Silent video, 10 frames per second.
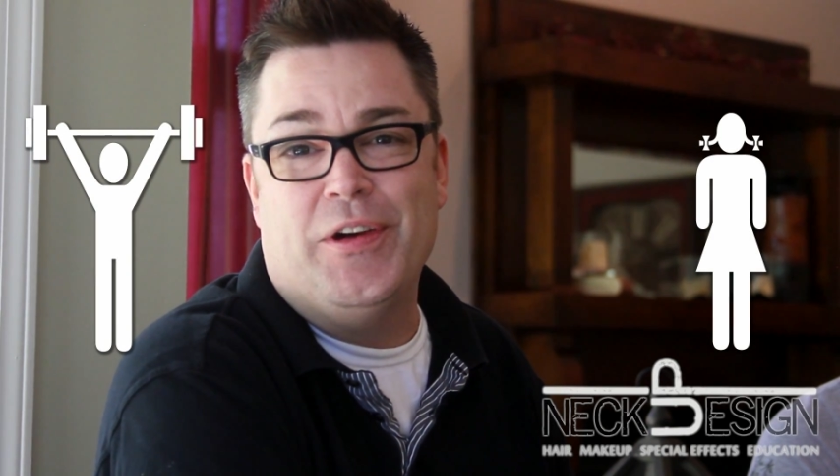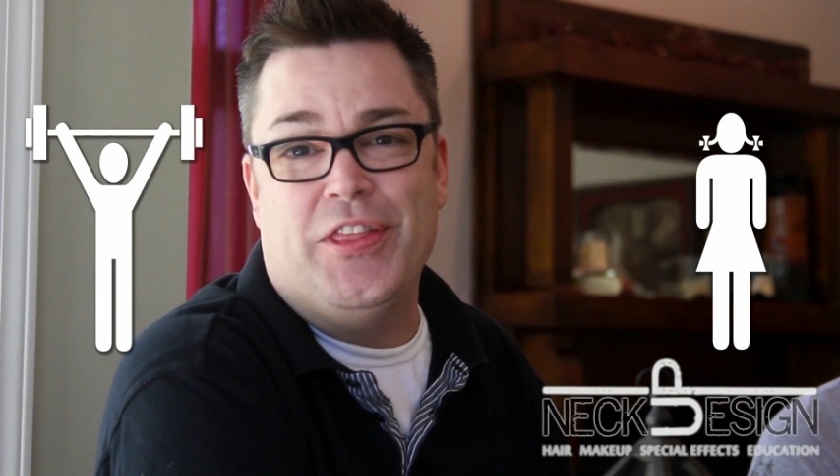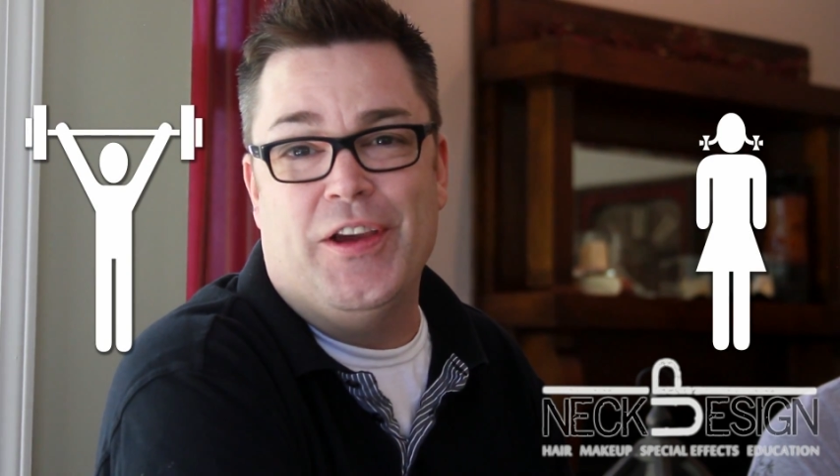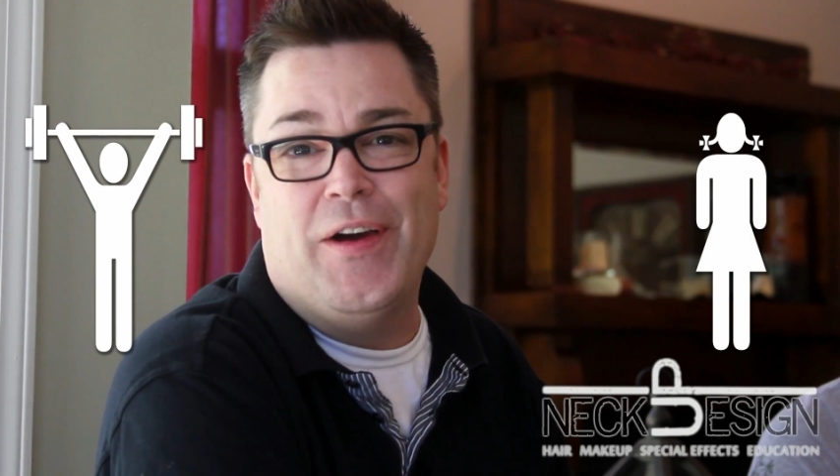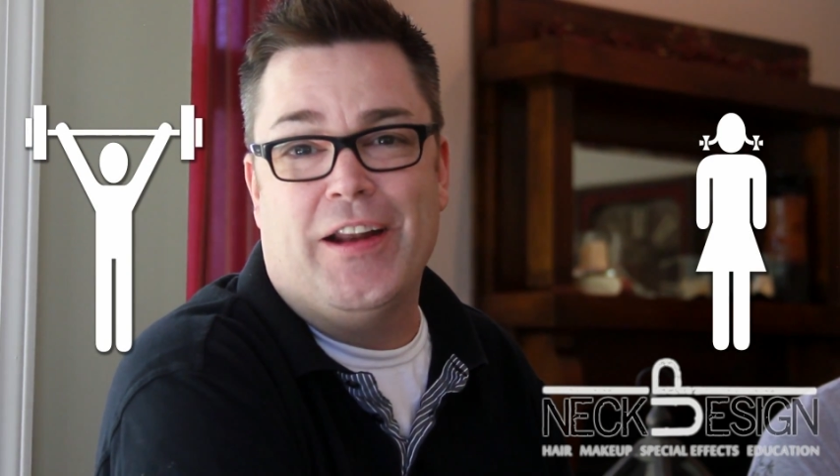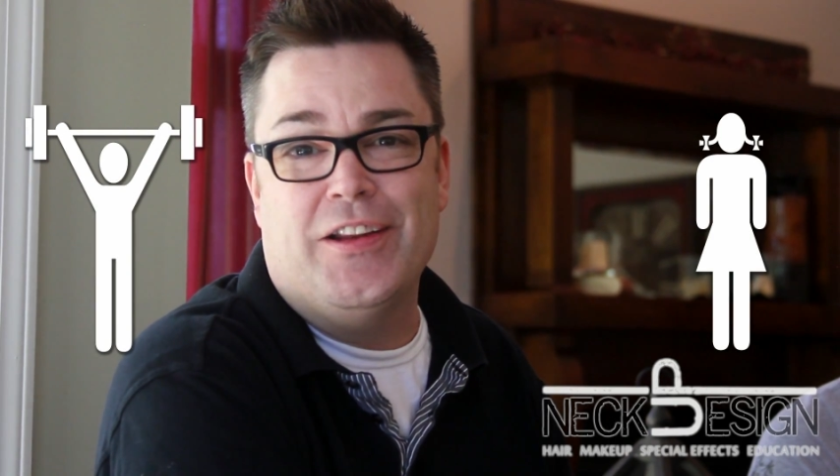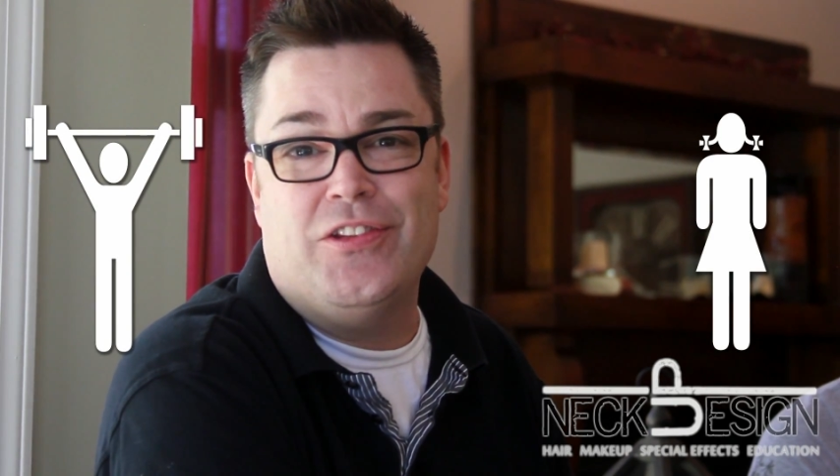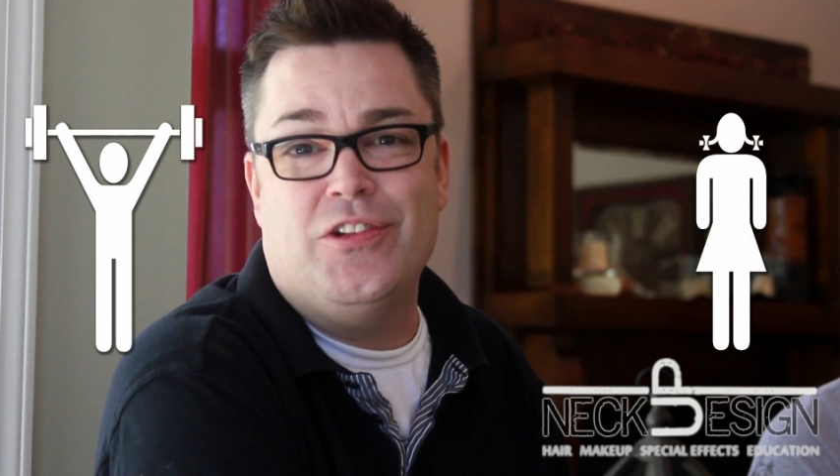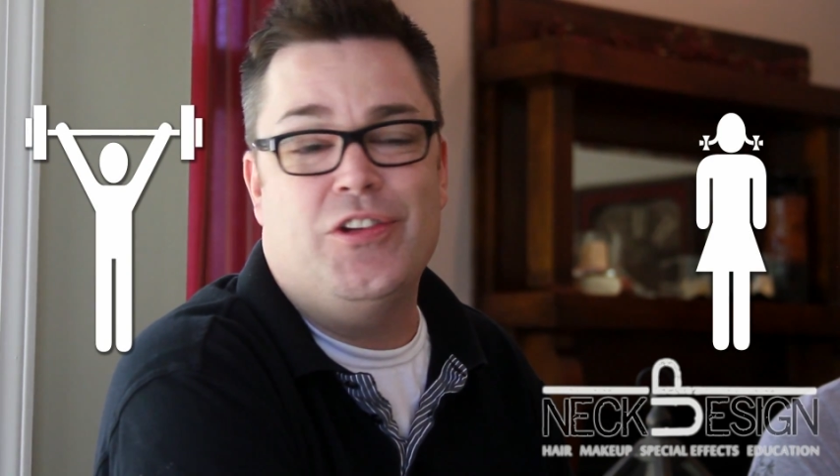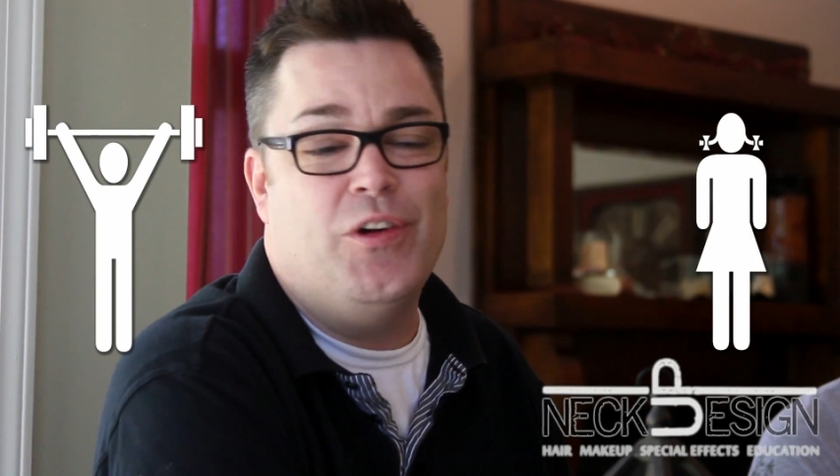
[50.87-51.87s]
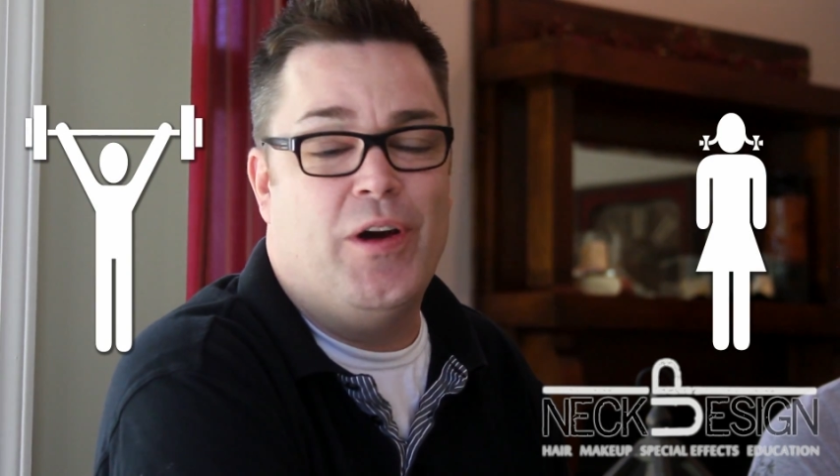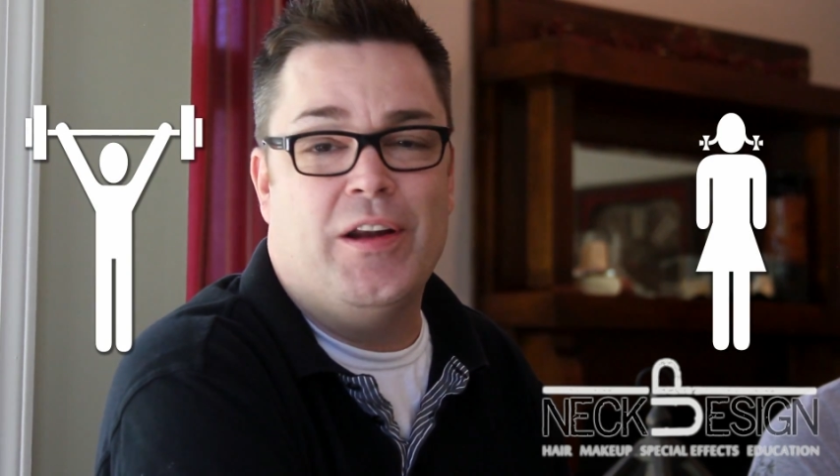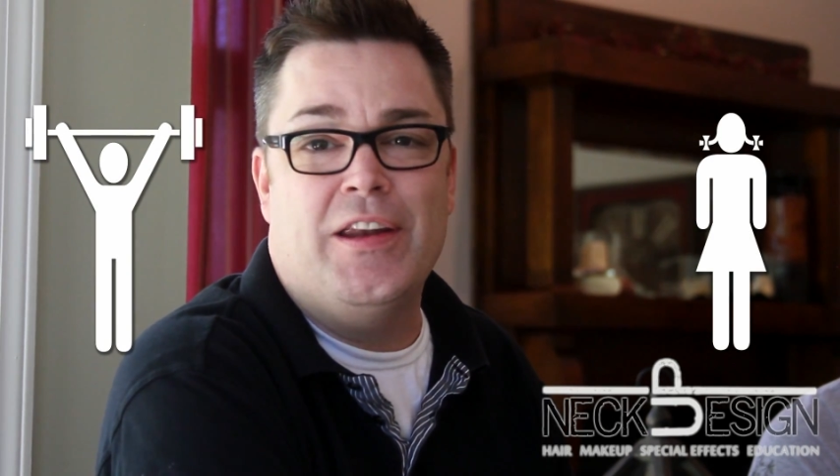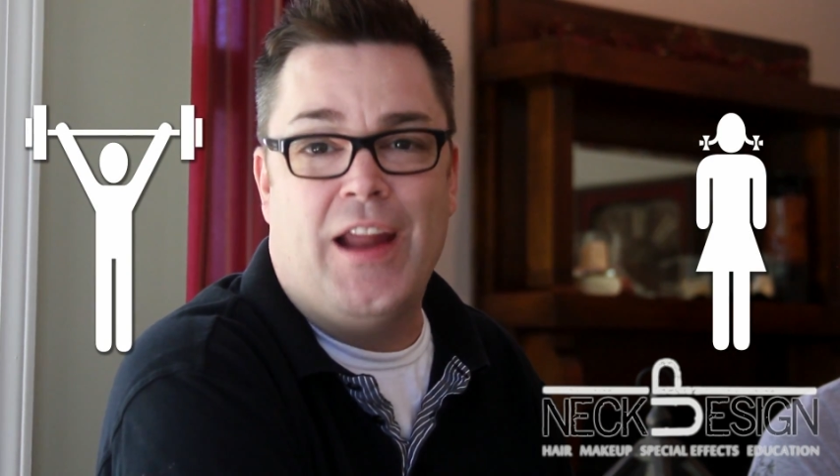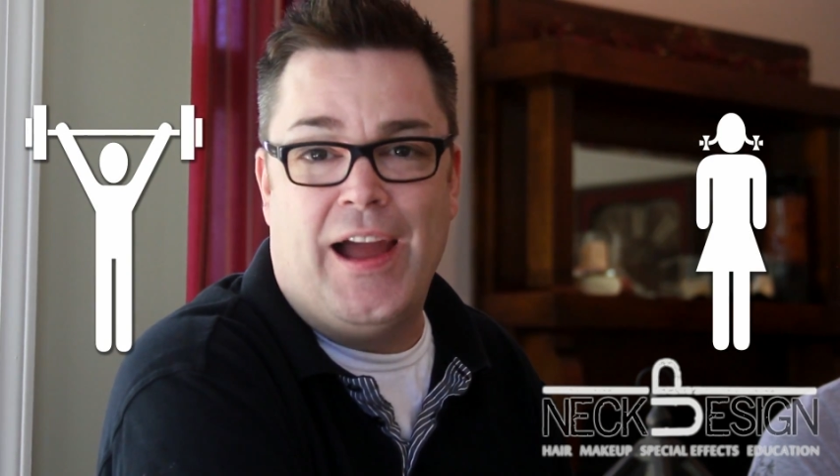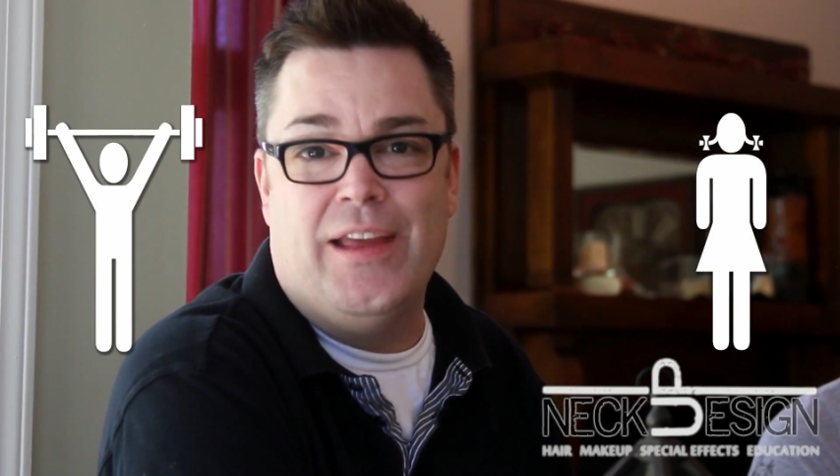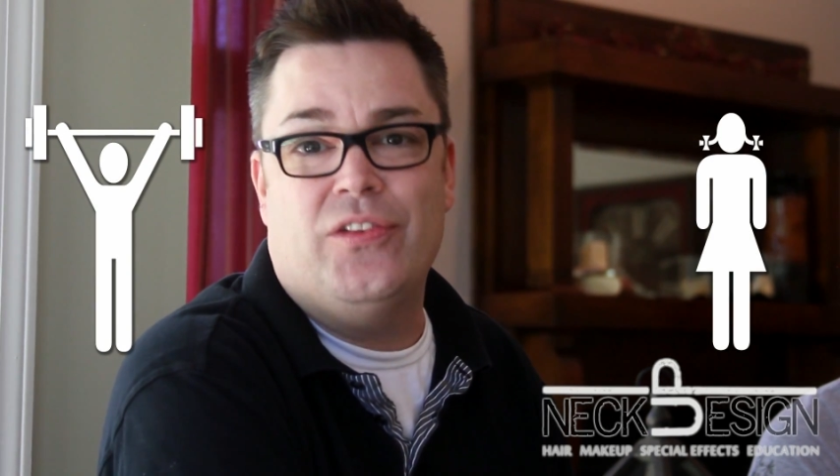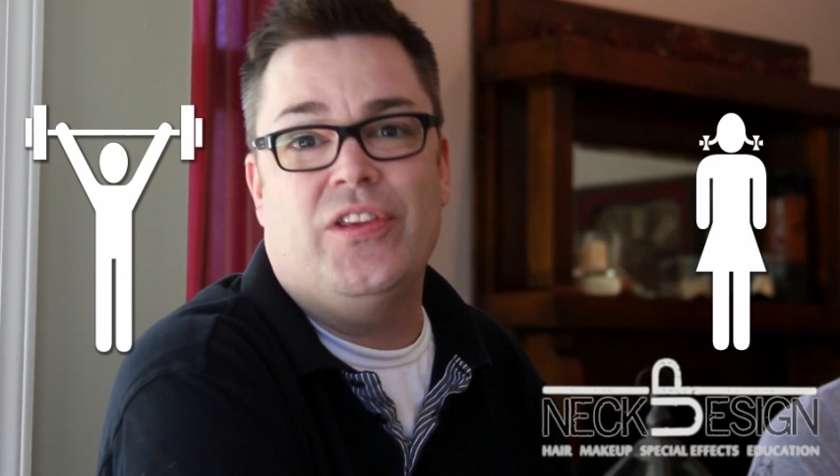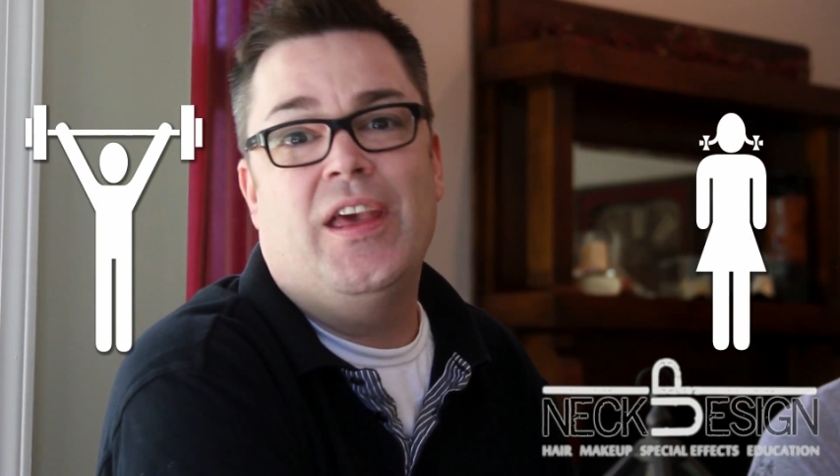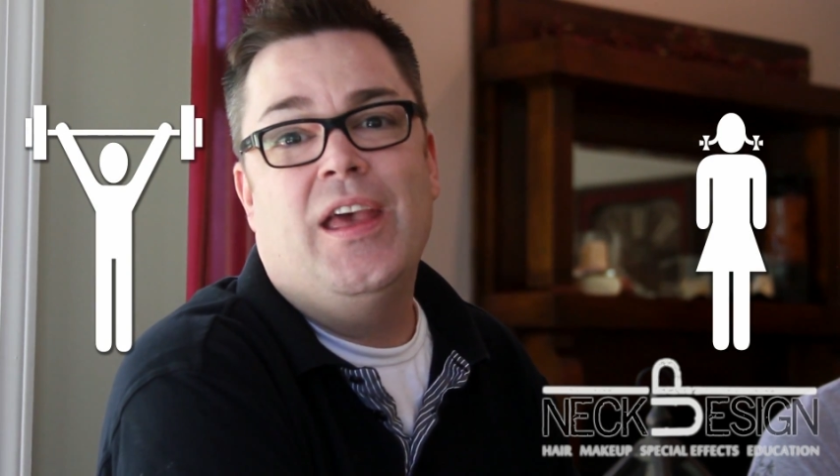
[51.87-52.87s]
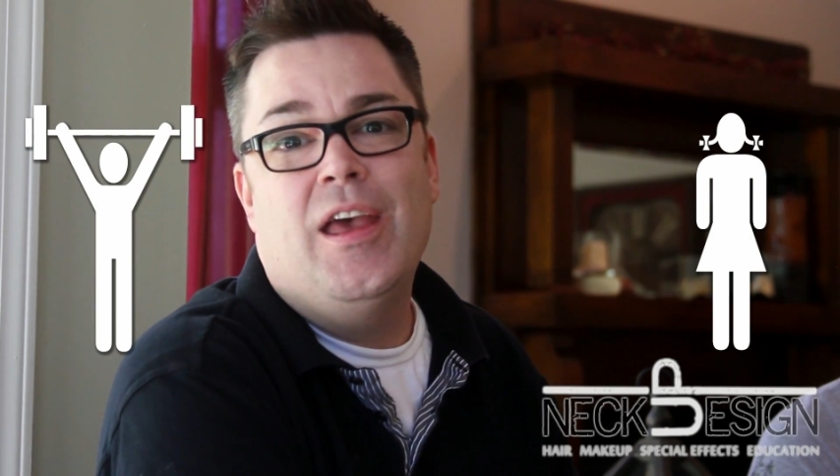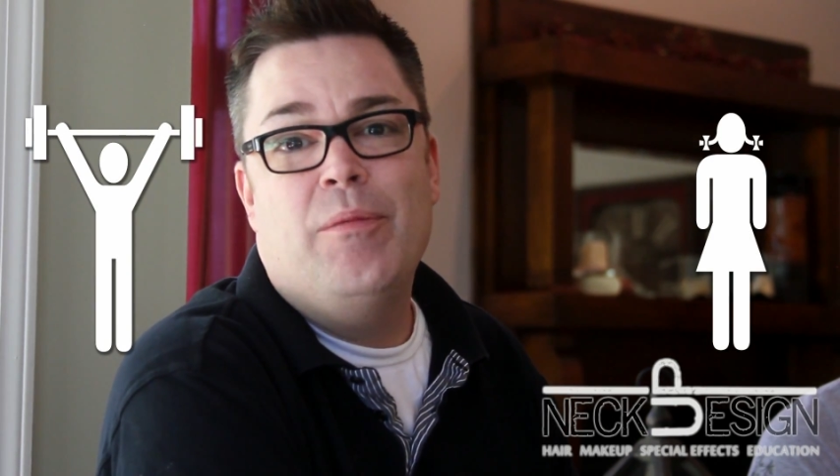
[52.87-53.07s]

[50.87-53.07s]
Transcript: with you how to do a nice,